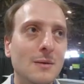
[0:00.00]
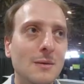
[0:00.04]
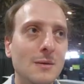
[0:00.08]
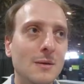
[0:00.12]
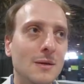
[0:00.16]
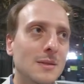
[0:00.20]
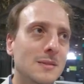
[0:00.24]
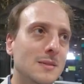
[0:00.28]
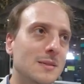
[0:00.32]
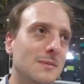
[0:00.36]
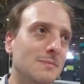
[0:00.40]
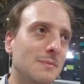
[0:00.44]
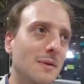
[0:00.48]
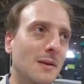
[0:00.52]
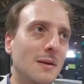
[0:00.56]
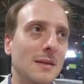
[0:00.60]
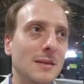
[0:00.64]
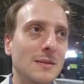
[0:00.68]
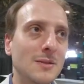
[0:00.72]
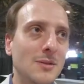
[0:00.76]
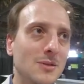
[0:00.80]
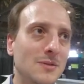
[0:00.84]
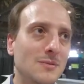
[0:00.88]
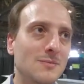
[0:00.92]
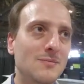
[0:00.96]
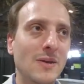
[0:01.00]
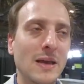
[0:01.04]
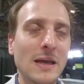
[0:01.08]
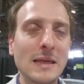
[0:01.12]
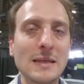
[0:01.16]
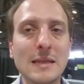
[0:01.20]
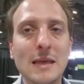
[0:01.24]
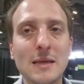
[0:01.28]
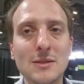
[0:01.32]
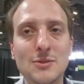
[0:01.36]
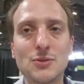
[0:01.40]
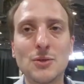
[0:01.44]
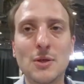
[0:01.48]
was really not
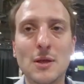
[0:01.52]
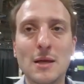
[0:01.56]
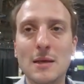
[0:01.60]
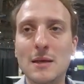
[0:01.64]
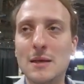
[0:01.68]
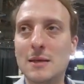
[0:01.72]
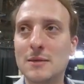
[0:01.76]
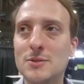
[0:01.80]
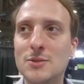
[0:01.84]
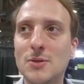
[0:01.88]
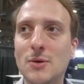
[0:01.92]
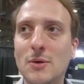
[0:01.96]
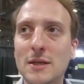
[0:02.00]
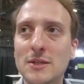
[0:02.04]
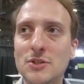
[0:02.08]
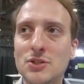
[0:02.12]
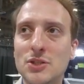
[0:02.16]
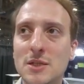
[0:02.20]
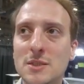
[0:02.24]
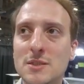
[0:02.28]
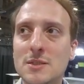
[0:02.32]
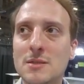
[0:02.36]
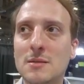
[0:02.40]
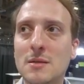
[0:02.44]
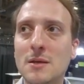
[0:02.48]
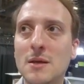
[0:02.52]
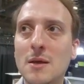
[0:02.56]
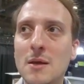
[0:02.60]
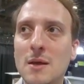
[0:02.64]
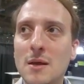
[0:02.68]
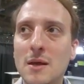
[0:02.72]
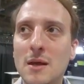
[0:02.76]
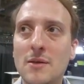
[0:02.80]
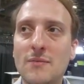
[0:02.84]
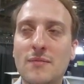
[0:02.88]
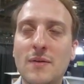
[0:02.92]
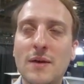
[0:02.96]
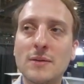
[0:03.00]
very natural. Like, so
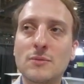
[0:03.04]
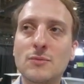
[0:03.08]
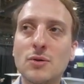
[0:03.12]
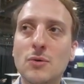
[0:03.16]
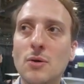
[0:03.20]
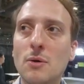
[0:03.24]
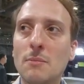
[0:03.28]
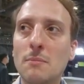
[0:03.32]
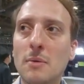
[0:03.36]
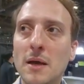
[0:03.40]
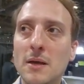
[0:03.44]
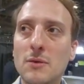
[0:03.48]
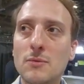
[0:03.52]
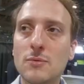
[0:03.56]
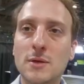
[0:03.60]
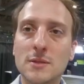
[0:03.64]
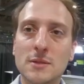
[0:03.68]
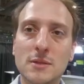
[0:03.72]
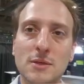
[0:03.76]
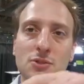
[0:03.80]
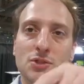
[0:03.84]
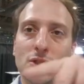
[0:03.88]
if I had to go backward,